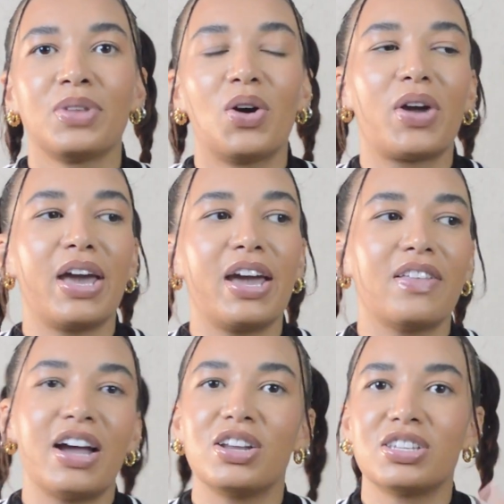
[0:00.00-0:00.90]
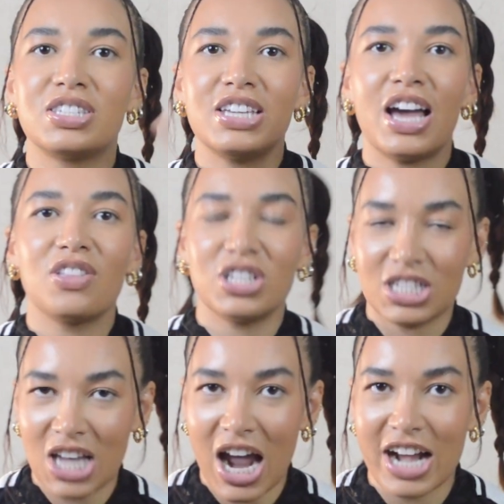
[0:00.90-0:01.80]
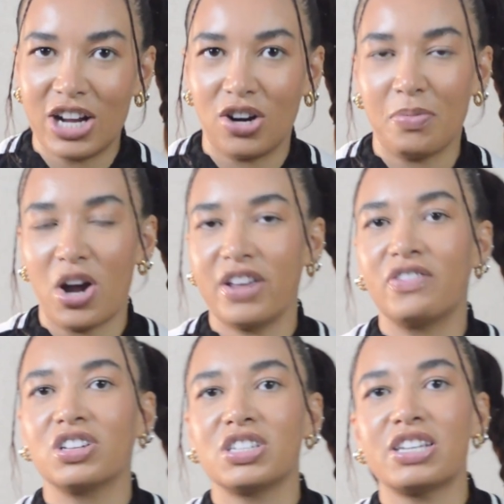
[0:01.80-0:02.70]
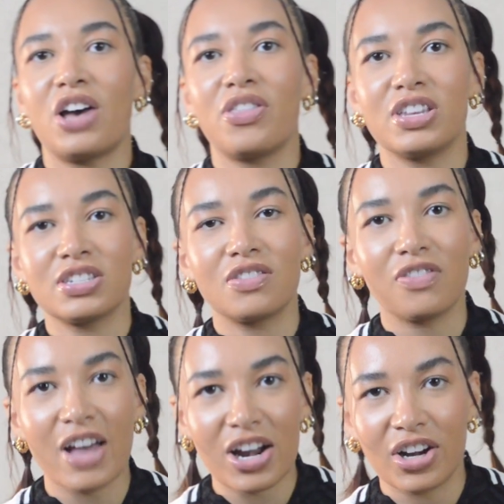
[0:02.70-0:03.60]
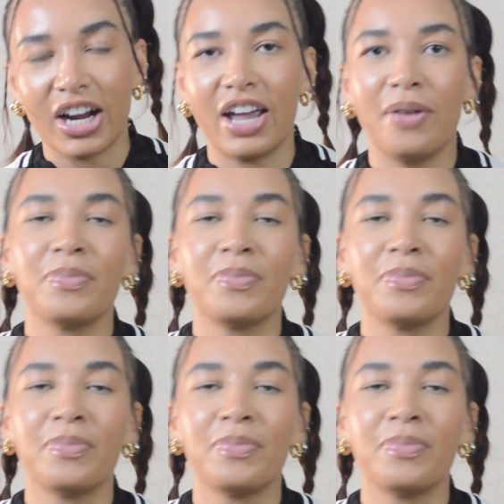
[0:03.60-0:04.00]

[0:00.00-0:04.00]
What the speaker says: okay, I see how this is hiding her body versus how this is flattering it.